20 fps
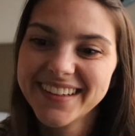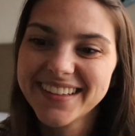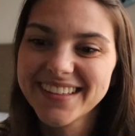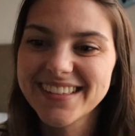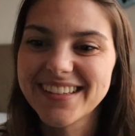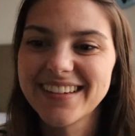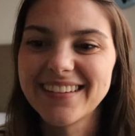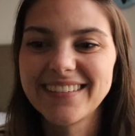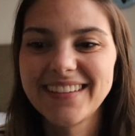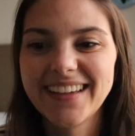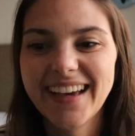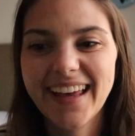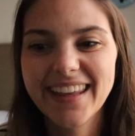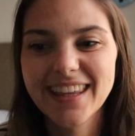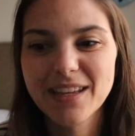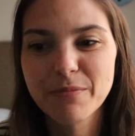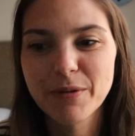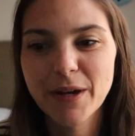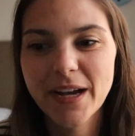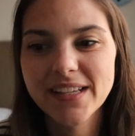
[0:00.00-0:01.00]
So yeah,
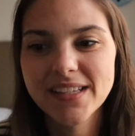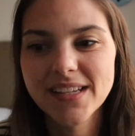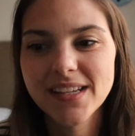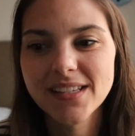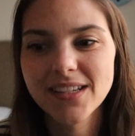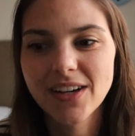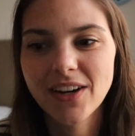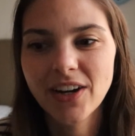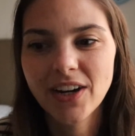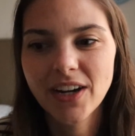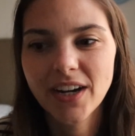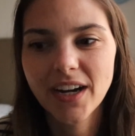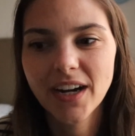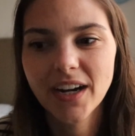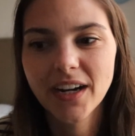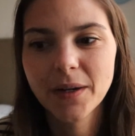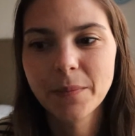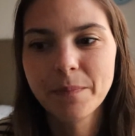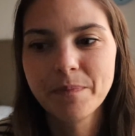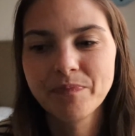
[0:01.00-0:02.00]
the prices
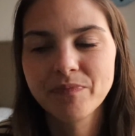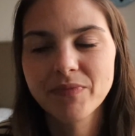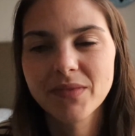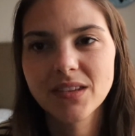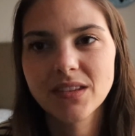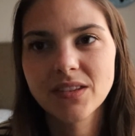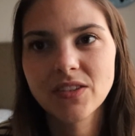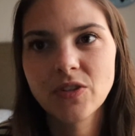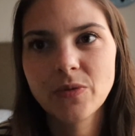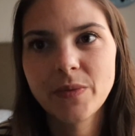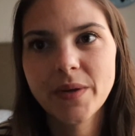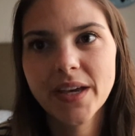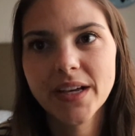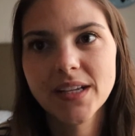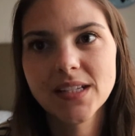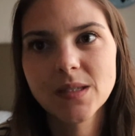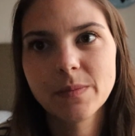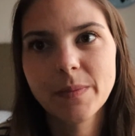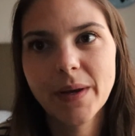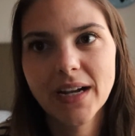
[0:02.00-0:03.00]
are to be
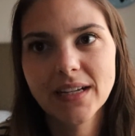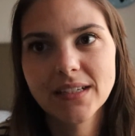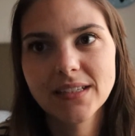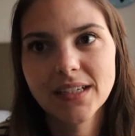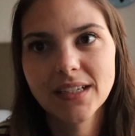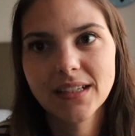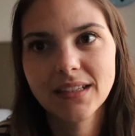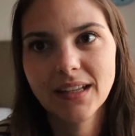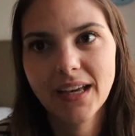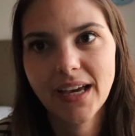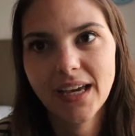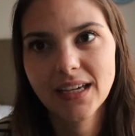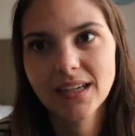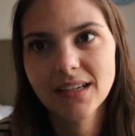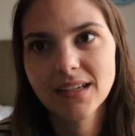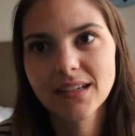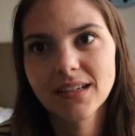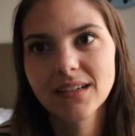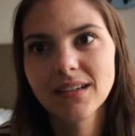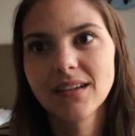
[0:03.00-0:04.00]
expected, like
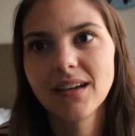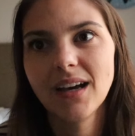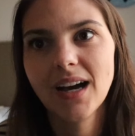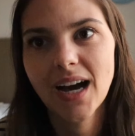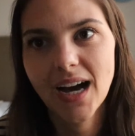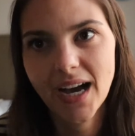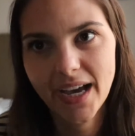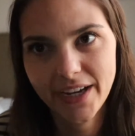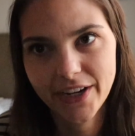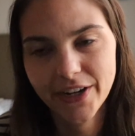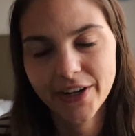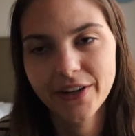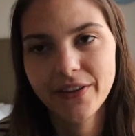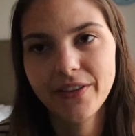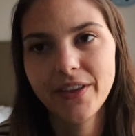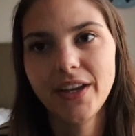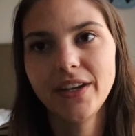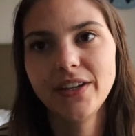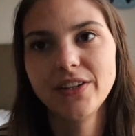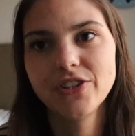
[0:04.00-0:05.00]
higher
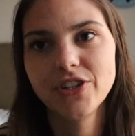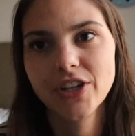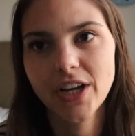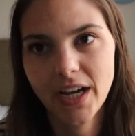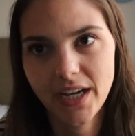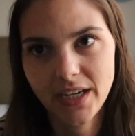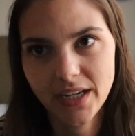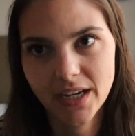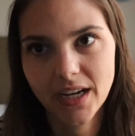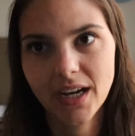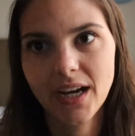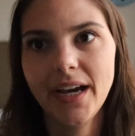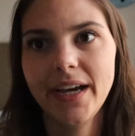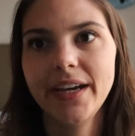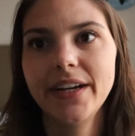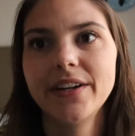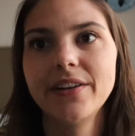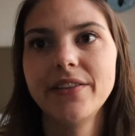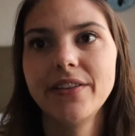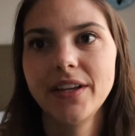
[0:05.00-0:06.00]
than China,
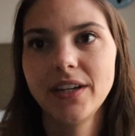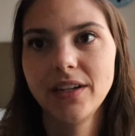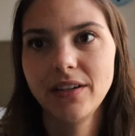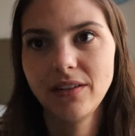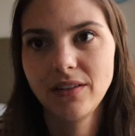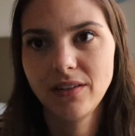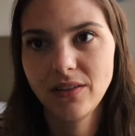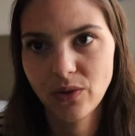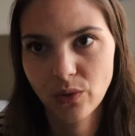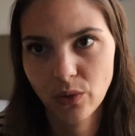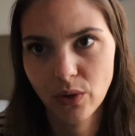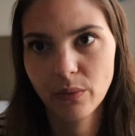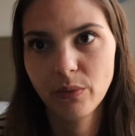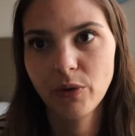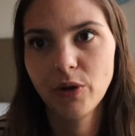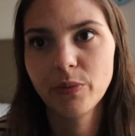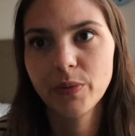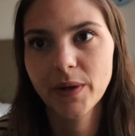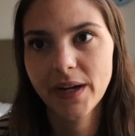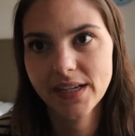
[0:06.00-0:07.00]
higher than
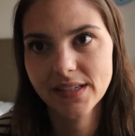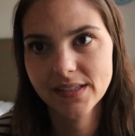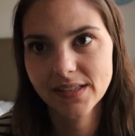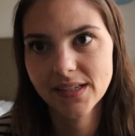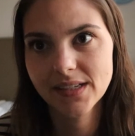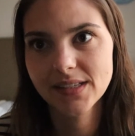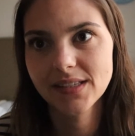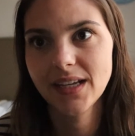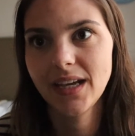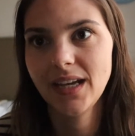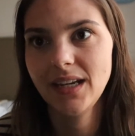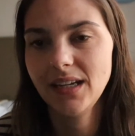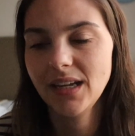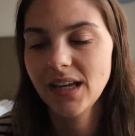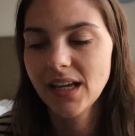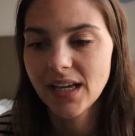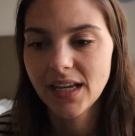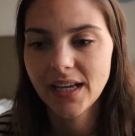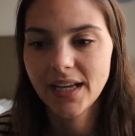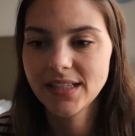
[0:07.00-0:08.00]
normal prices,
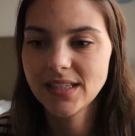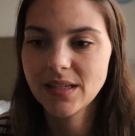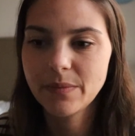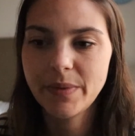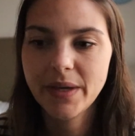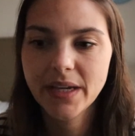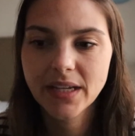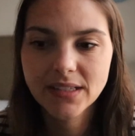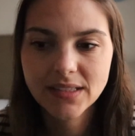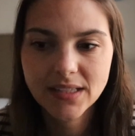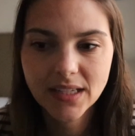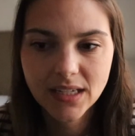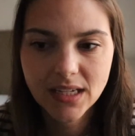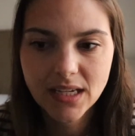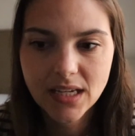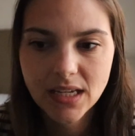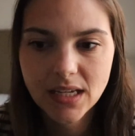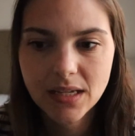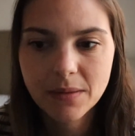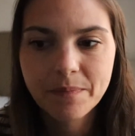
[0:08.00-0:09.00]
and it's a big
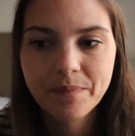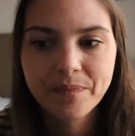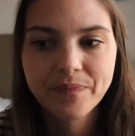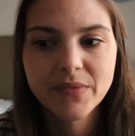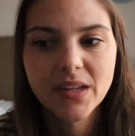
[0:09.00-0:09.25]
city.